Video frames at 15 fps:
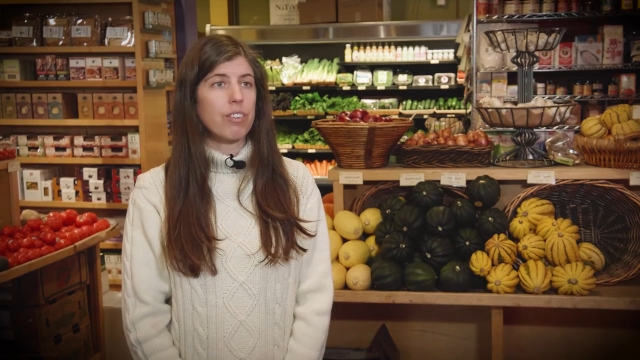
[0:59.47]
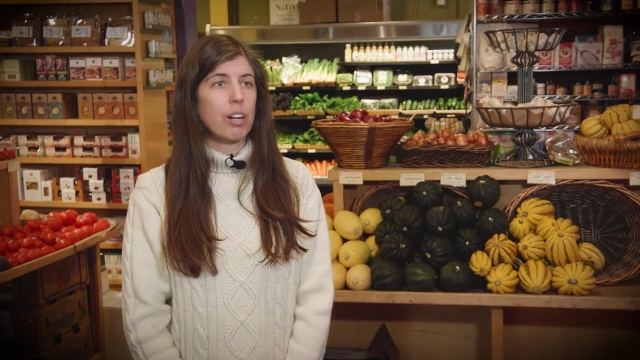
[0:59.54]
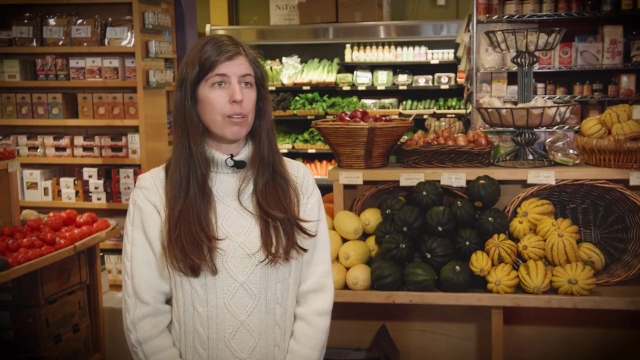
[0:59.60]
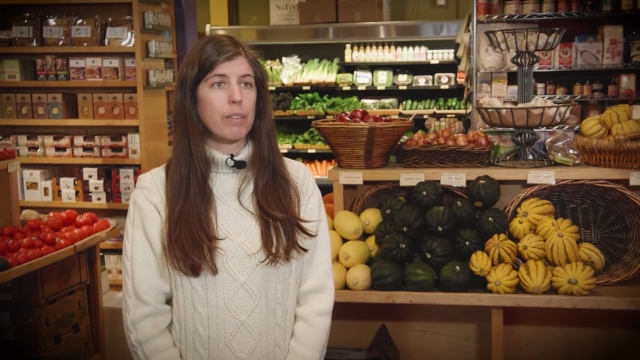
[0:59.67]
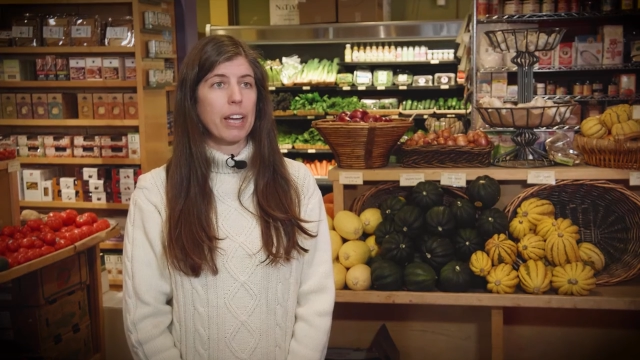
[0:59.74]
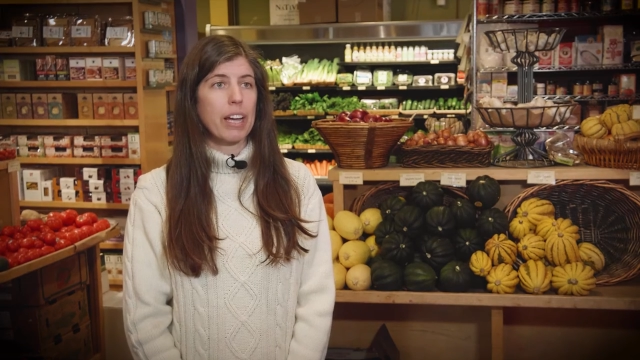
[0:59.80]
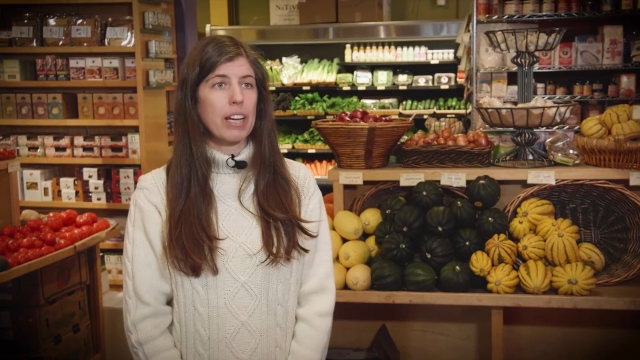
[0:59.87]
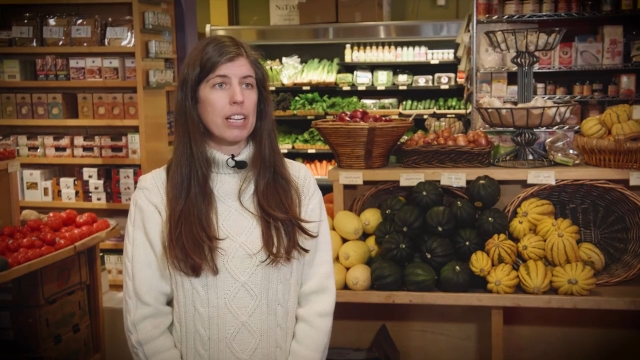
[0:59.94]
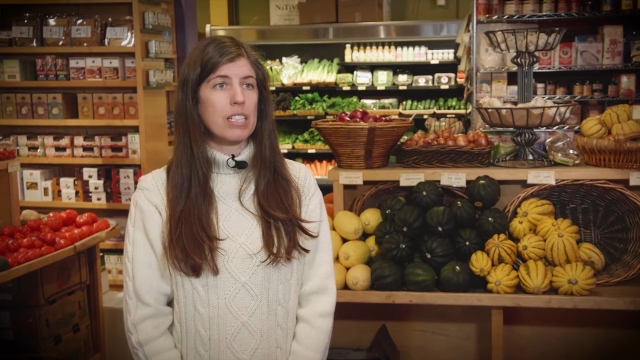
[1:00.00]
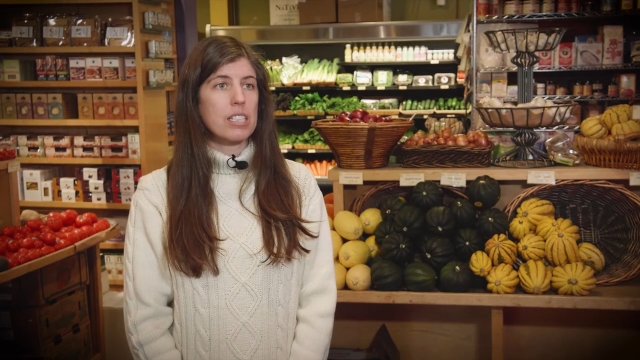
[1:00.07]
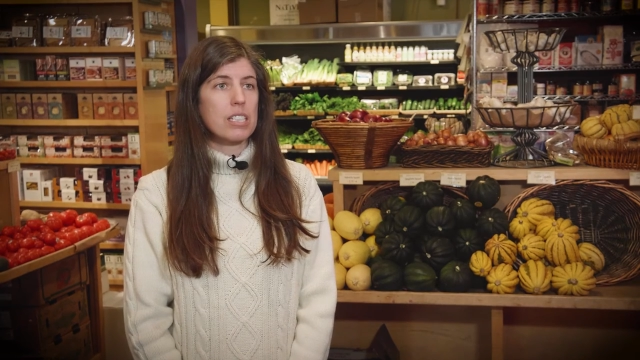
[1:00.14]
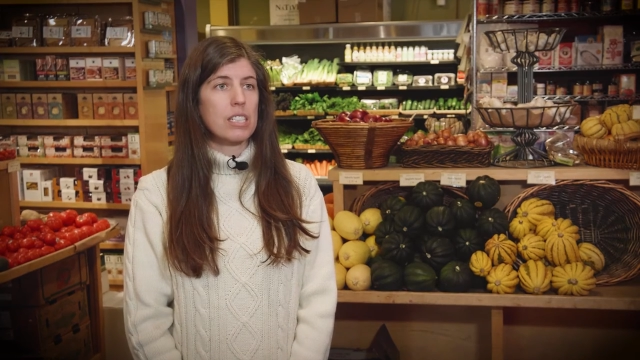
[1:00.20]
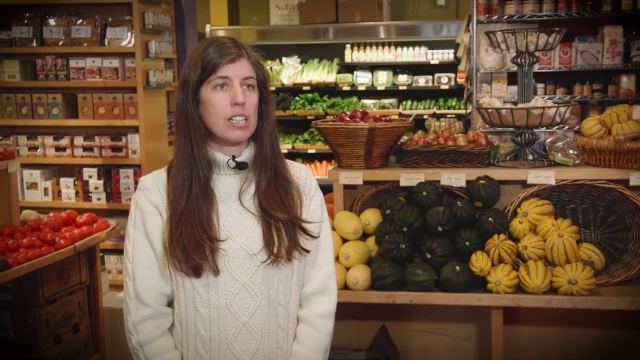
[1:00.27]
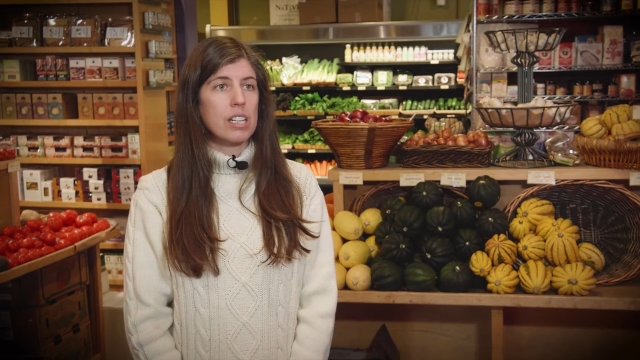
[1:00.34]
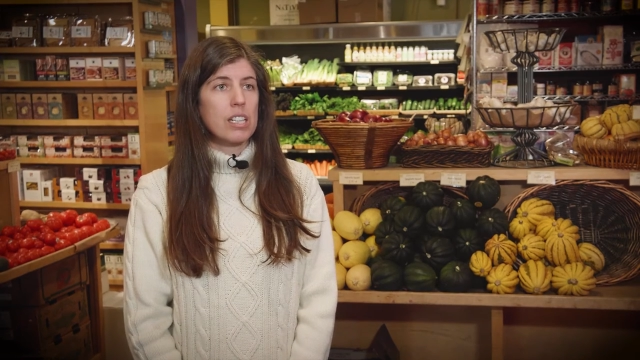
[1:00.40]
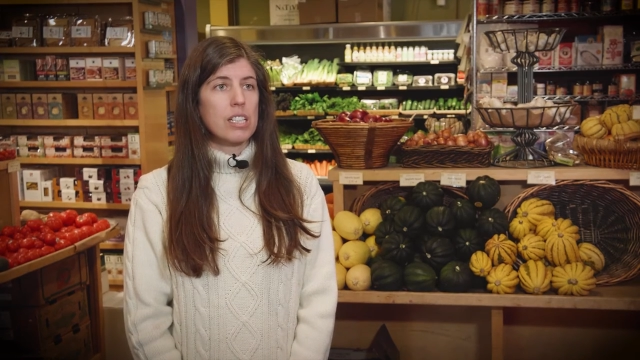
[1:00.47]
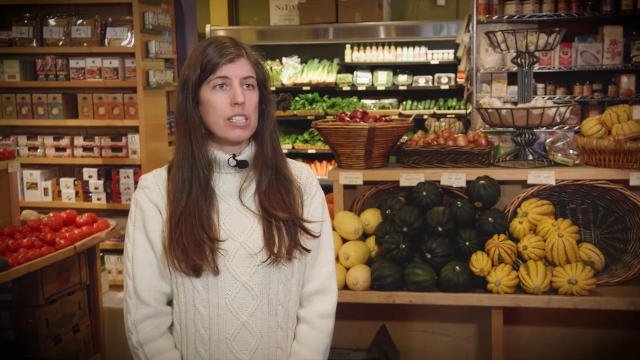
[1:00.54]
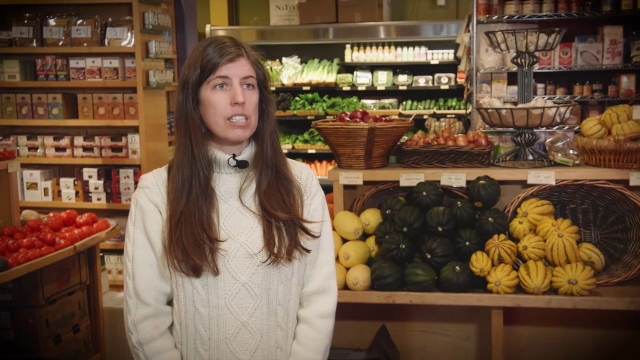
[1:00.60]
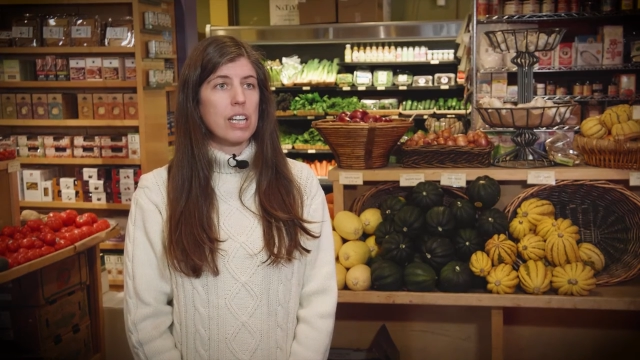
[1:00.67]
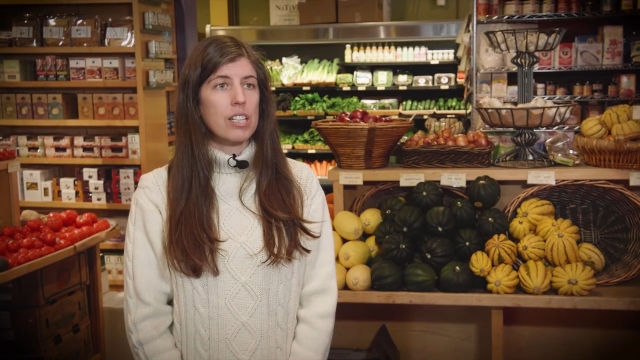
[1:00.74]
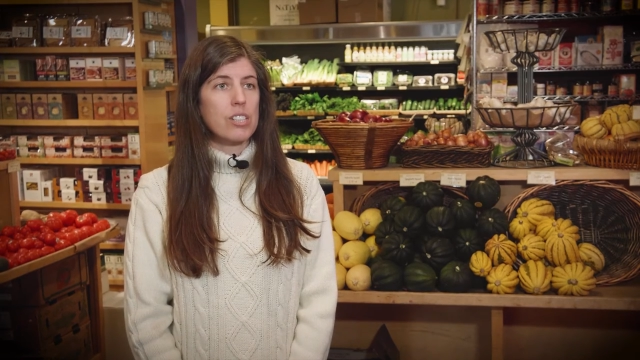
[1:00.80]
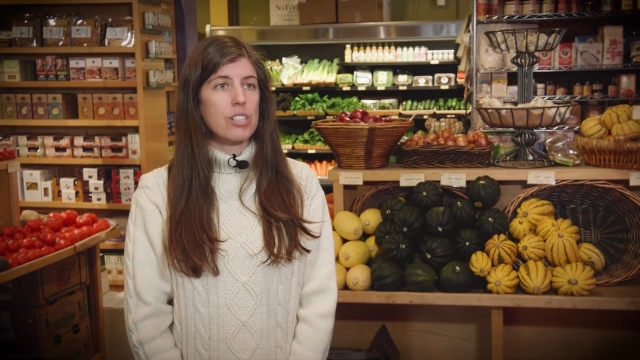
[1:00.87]
Farmland
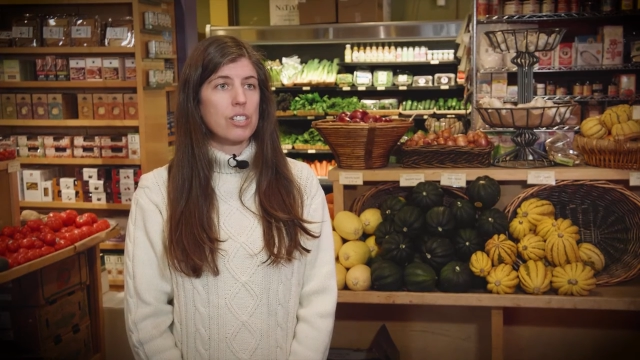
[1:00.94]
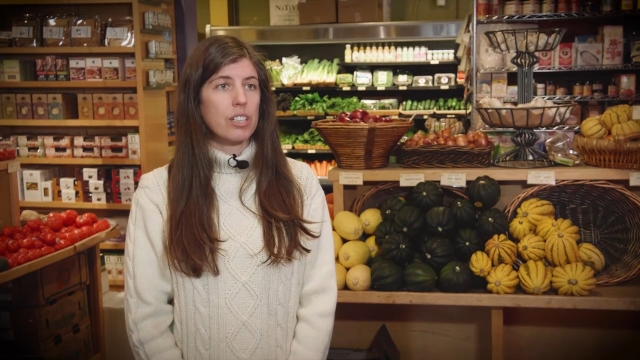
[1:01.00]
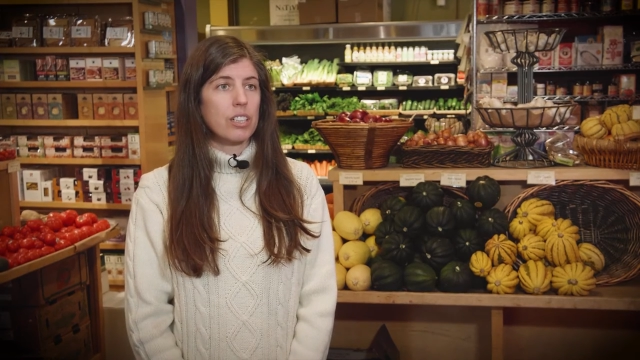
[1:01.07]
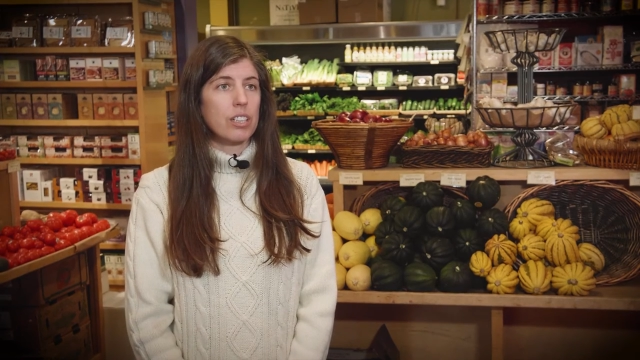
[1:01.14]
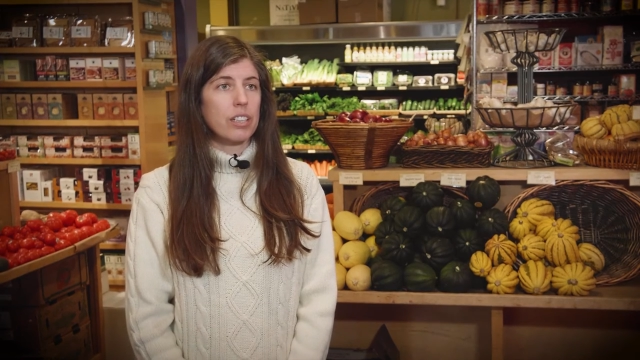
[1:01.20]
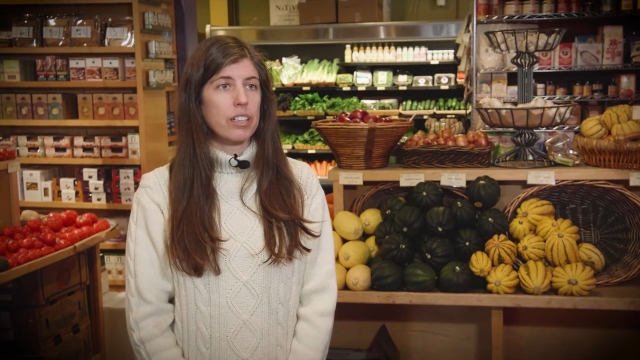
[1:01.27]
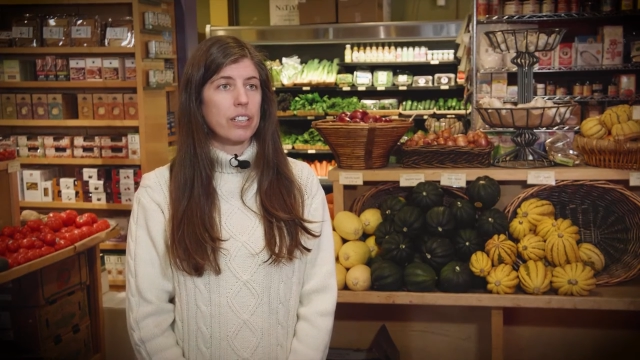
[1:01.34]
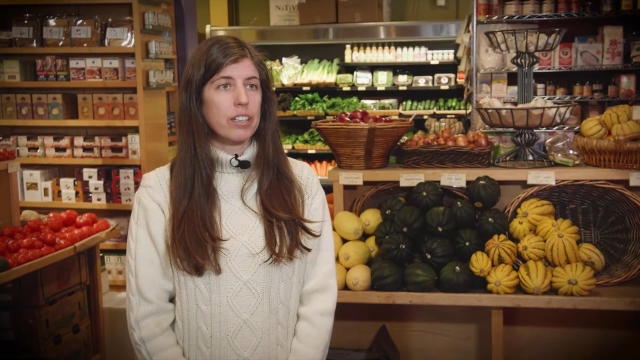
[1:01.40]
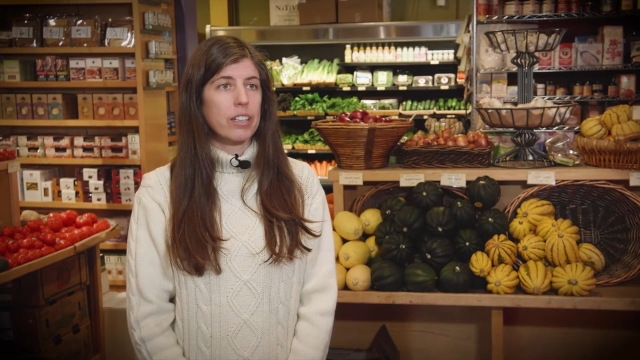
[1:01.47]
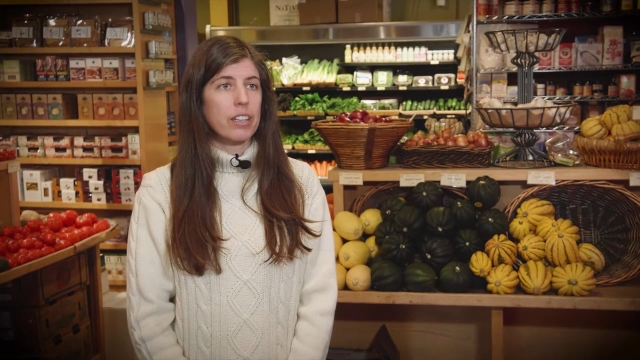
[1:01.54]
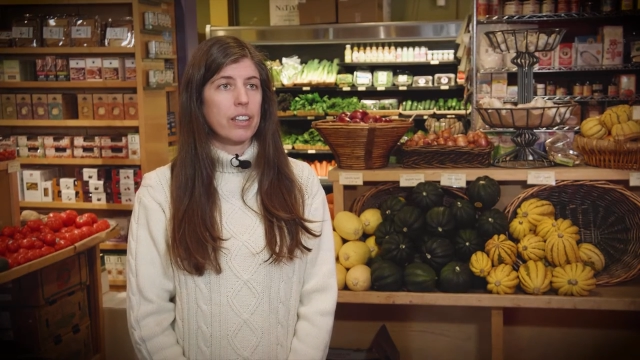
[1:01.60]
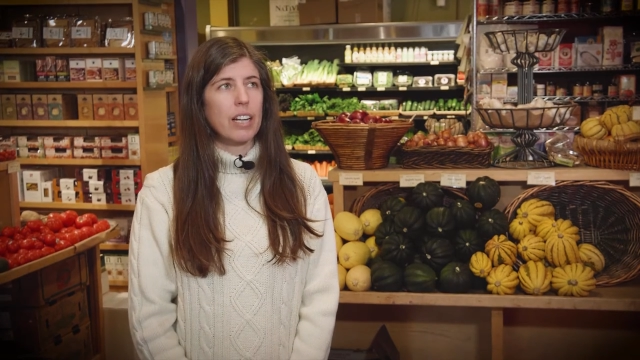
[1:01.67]
Center